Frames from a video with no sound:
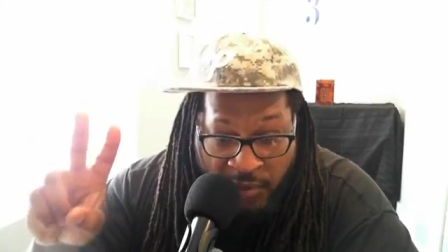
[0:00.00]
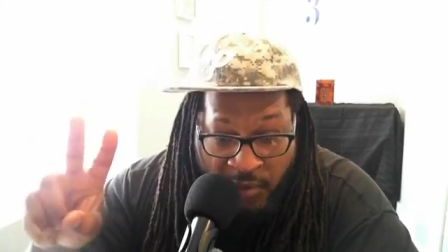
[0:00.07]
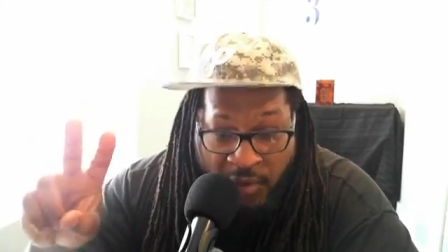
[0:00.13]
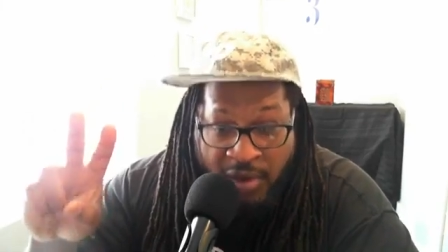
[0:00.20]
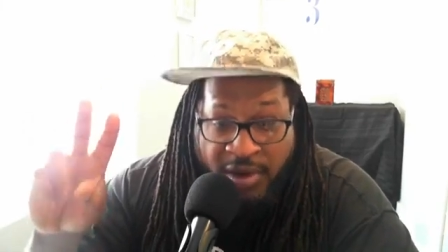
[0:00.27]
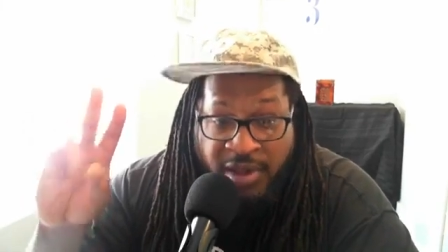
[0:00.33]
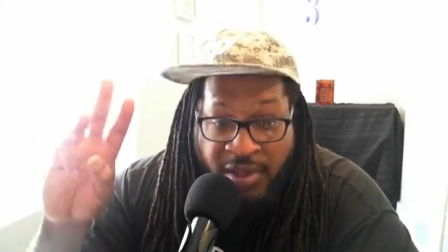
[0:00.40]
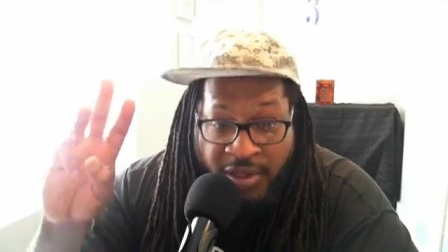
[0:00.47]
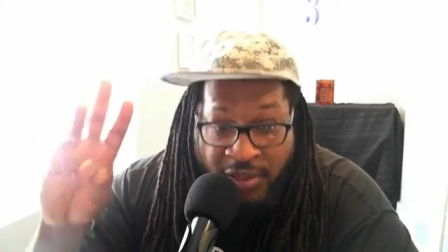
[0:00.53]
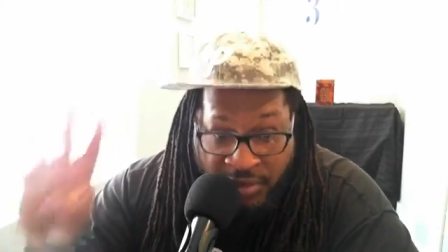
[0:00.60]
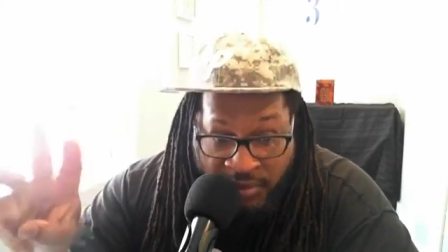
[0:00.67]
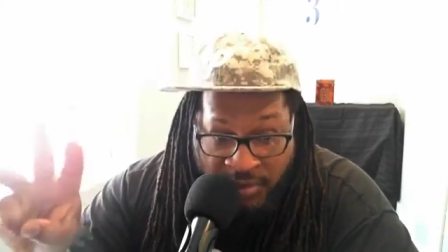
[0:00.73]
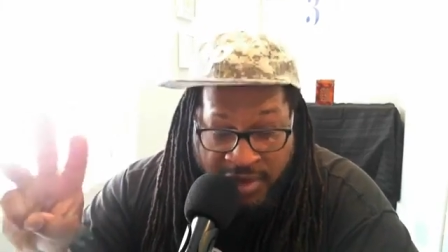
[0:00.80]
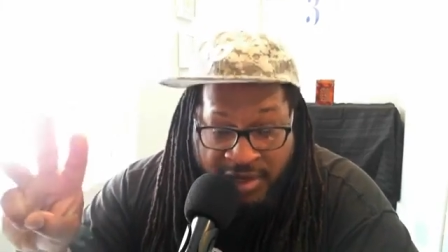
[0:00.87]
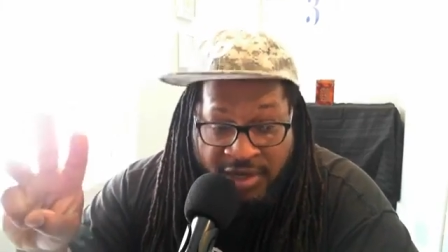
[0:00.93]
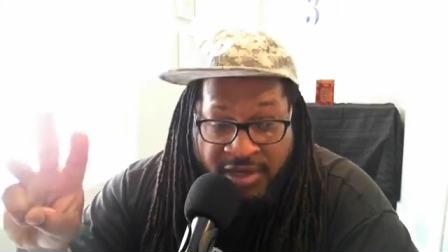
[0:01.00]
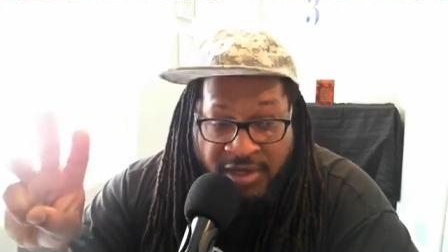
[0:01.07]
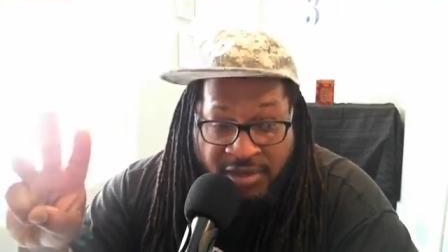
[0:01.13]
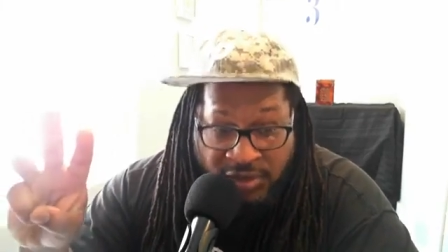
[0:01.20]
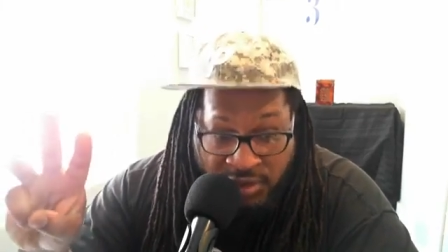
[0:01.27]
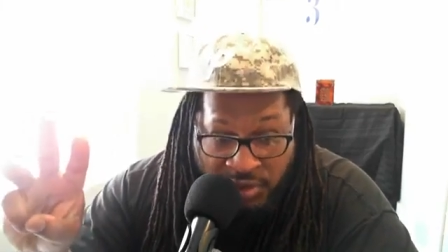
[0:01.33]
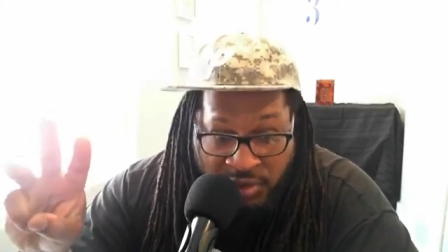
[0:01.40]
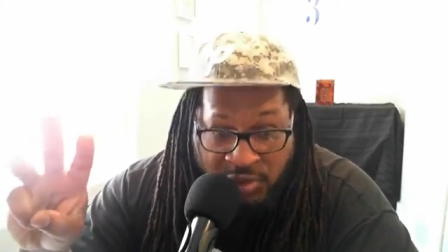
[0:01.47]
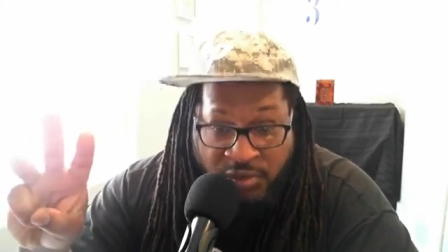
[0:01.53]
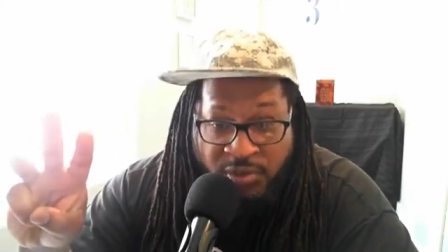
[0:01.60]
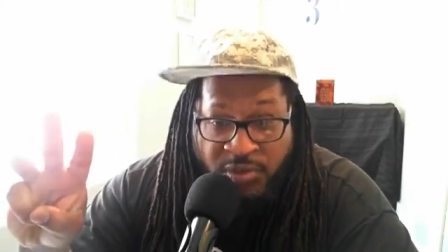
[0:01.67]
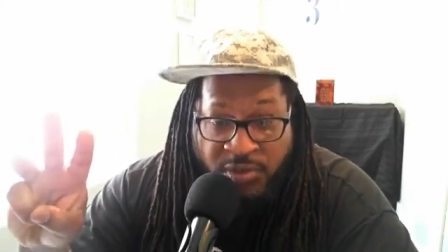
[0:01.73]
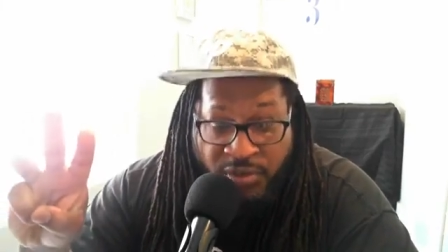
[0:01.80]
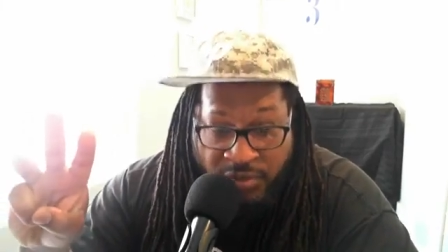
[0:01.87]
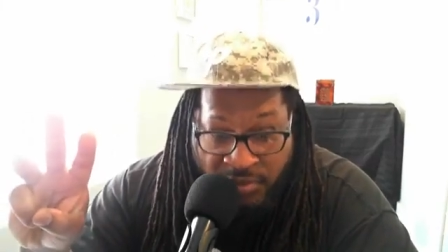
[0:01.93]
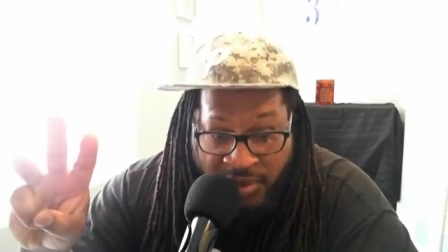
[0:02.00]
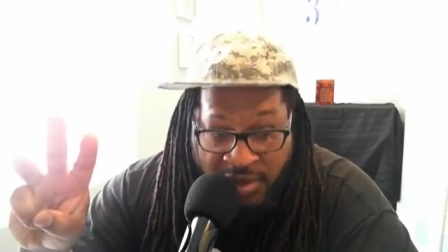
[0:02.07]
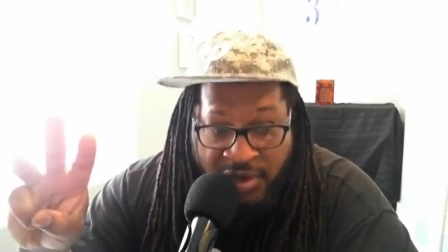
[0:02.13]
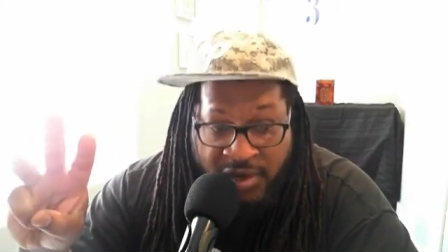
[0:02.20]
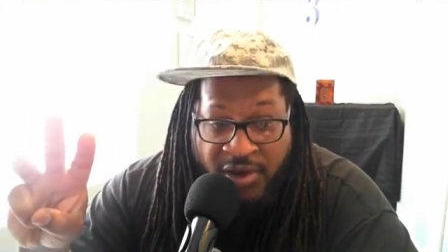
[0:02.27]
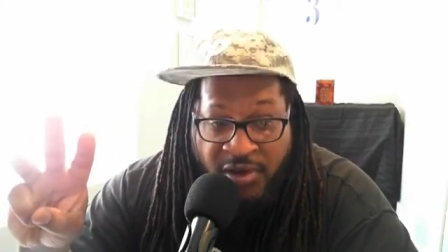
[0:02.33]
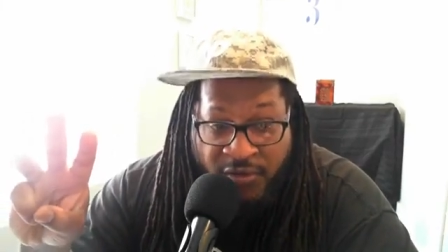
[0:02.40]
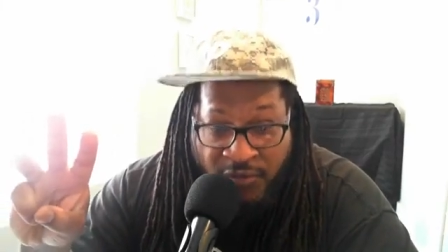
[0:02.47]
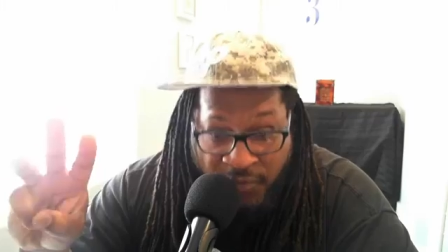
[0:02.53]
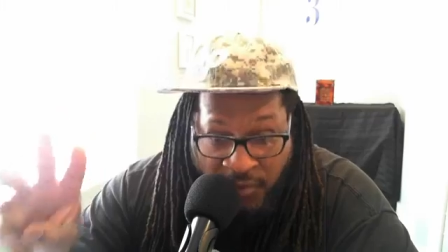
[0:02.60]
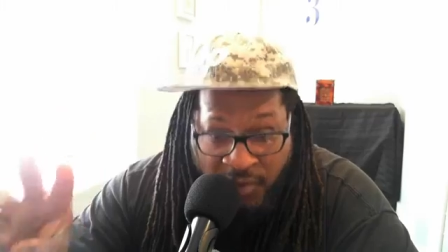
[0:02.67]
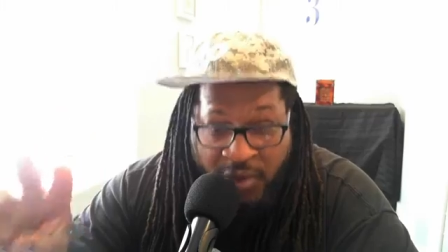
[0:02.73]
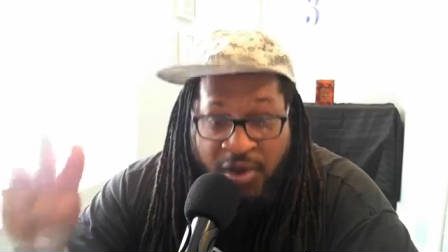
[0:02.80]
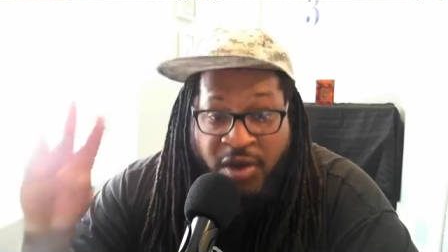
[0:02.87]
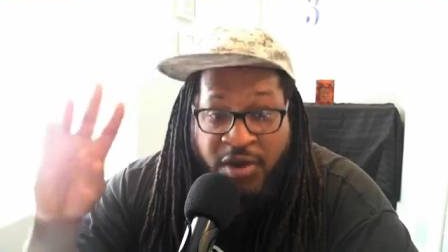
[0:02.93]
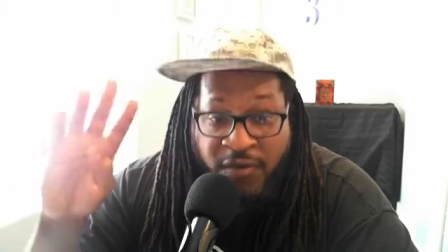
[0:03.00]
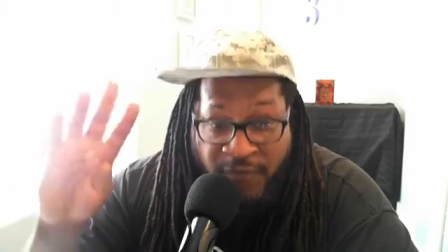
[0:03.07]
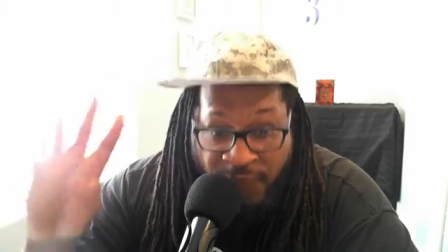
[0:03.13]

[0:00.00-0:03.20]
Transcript: 4, 3, 2, 3, 4,